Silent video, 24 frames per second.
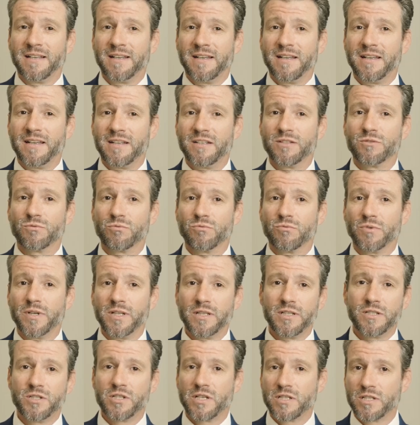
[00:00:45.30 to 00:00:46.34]
It is
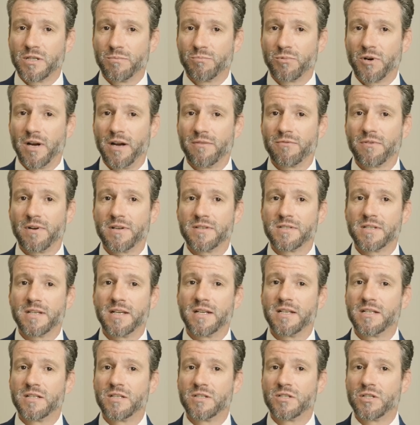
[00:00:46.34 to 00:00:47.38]
really just a preference and
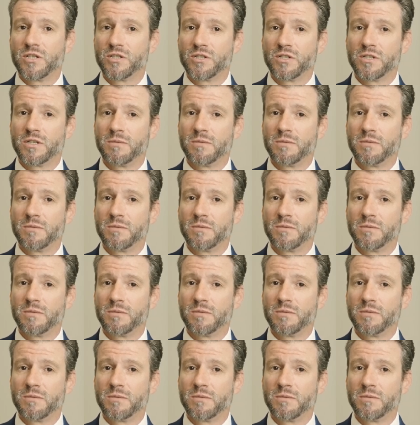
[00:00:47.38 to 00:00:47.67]
a decision